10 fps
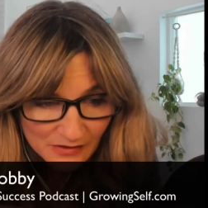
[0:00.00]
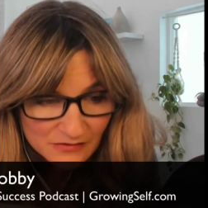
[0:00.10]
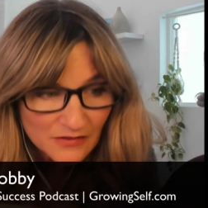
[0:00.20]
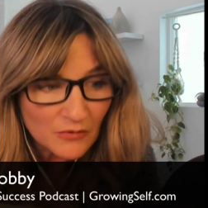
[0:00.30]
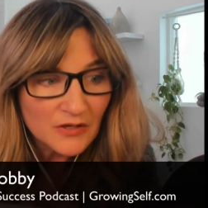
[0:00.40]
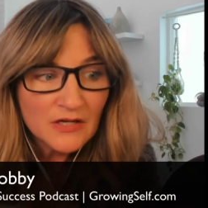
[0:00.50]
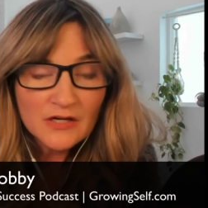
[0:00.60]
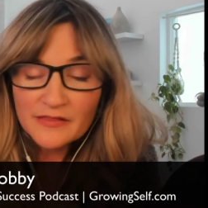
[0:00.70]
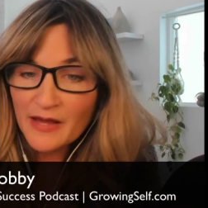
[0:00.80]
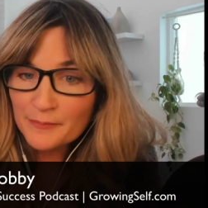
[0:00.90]
So
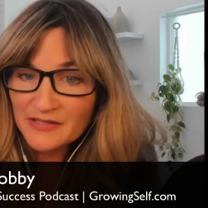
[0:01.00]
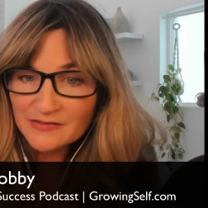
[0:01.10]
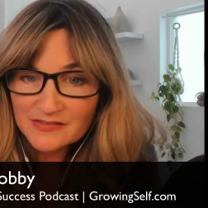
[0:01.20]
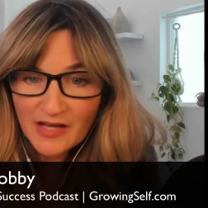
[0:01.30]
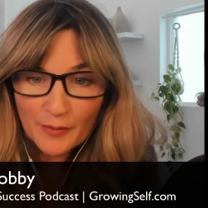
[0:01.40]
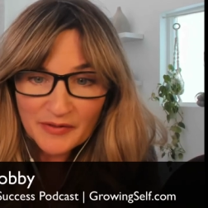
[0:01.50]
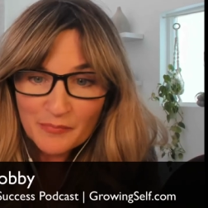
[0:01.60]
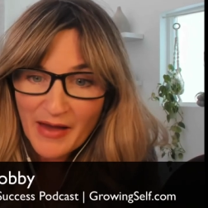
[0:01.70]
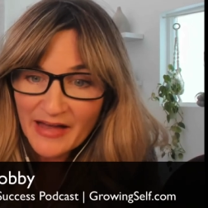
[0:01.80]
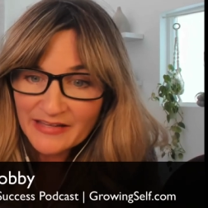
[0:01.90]
that means coming
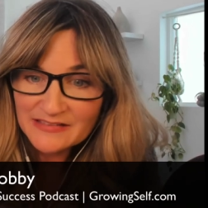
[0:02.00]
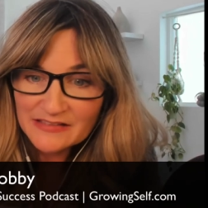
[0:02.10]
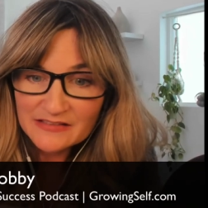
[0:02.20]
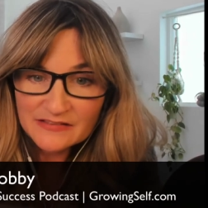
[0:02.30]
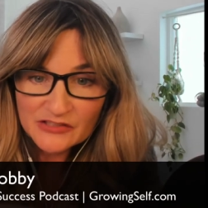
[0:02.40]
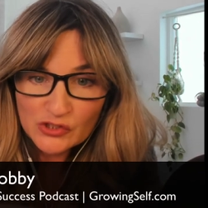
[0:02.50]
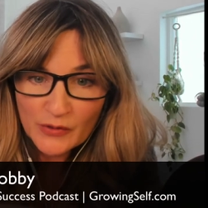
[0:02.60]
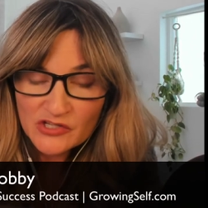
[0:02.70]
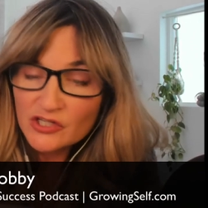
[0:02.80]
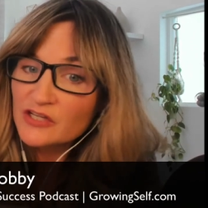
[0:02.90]
back into the
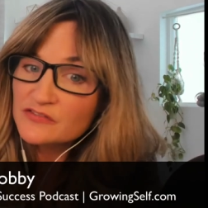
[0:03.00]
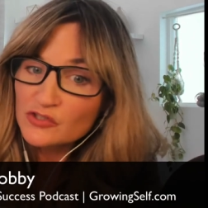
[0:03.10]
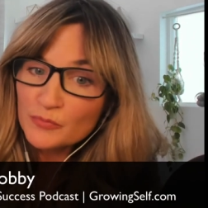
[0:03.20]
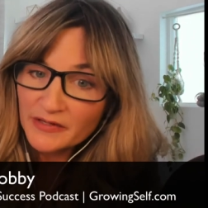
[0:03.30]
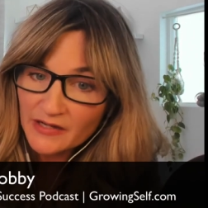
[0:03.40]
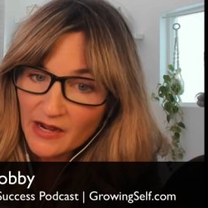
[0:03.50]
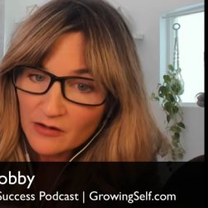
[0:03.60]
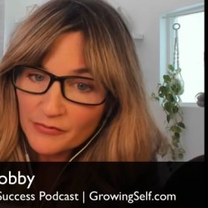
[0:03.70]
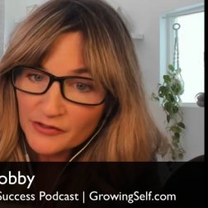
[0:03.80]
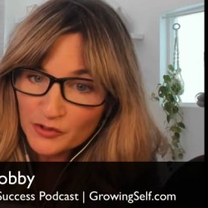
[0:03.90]
situation, assuming
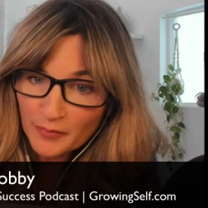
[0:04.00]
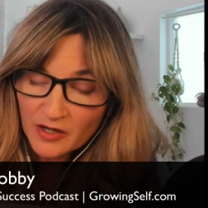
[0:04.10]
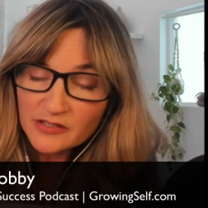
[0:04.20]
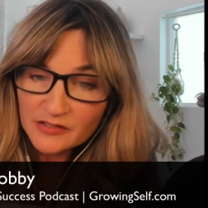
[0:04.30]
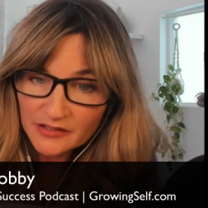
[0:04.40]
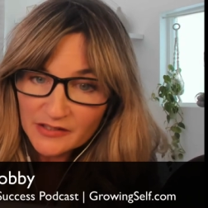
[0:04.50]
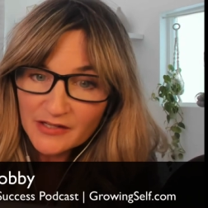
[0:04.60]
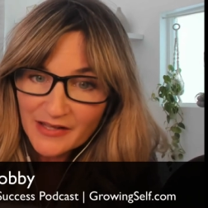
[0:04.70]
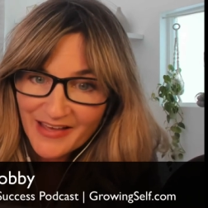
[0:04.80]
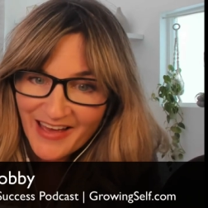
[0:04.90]
now that your partner
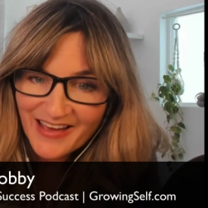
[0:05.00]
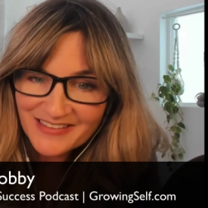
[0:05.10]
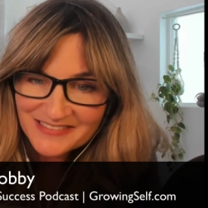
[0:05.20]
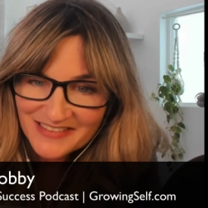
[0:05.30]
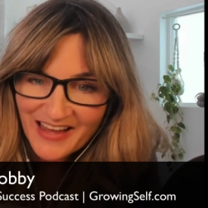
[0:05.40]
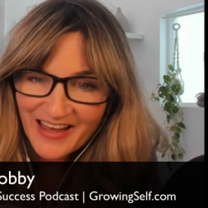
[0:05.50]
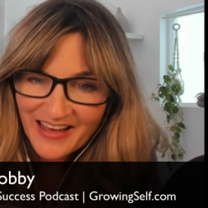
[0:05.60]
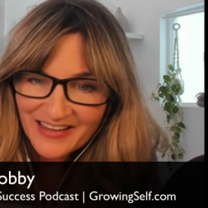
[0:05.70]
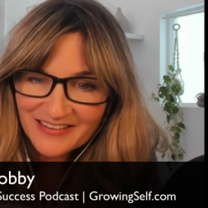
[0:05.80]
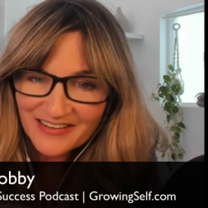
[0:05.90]
has
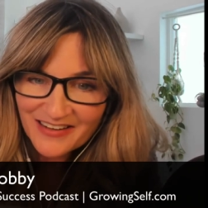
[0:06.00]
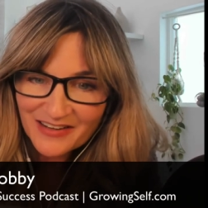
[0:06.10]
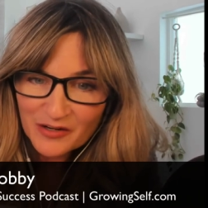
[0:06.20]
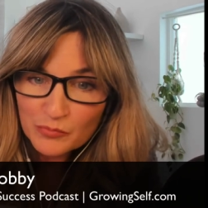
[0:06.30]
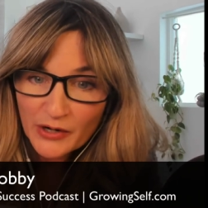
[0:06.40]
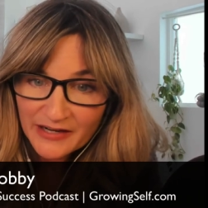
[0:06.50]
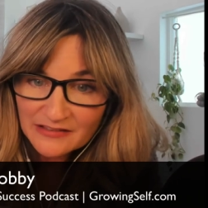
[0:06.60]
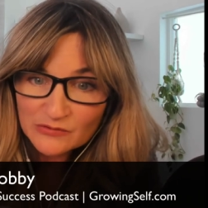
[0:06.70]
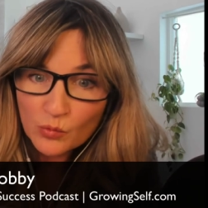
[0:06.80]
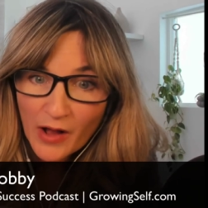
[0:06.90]
had a, a break
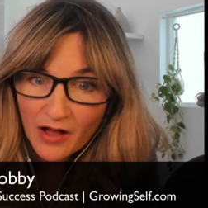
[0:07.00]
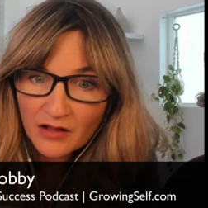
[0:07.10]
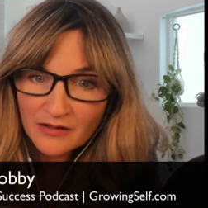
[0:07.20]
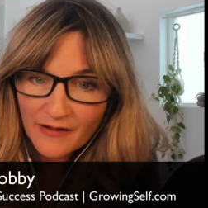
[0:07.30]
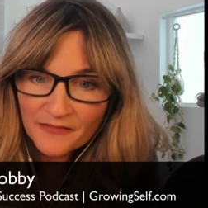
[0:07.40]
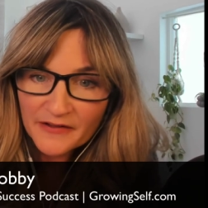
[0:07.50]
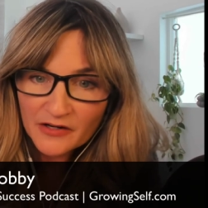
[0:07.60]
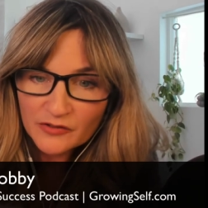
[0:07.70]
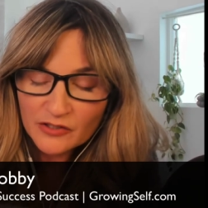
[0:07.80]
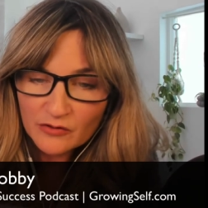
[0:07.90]
as well and
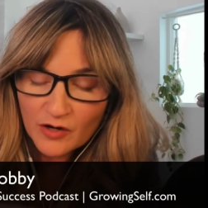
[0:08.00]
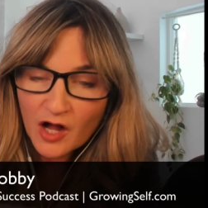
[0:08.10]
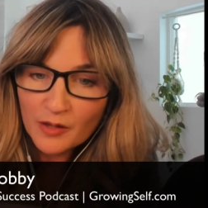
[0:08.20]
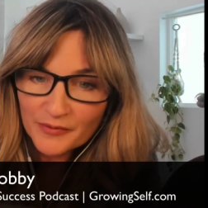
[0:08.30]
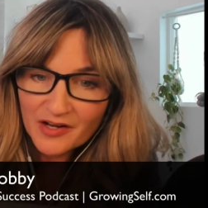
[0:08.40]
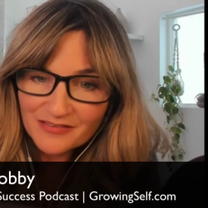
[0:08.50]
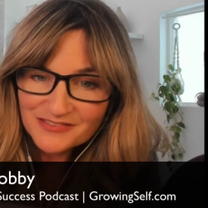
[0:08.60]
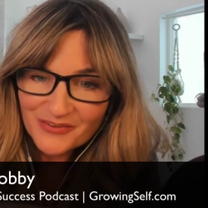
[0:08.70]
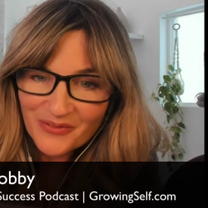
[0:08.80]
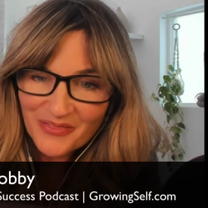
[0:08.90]
they're, you know, calm enough
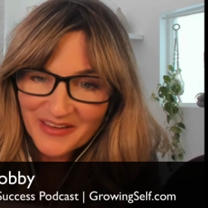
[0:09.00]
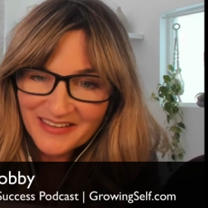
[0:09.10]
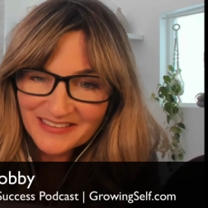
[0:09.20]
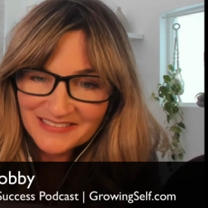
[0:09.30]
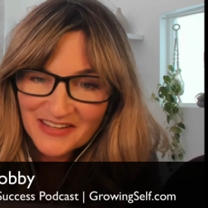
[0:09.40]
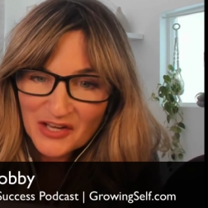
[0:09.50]
so that they can